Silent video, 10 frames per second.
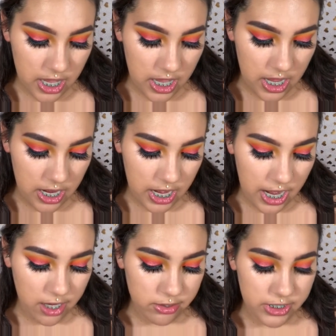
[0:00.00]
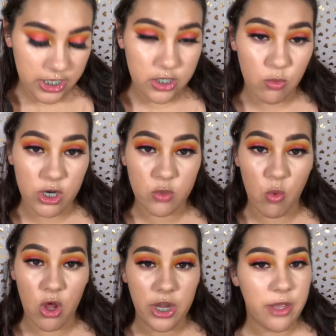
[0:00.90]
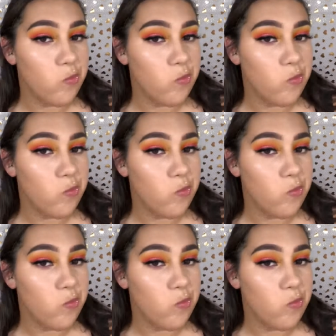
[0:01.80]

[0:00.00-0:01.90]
in 806 Wears Walnut.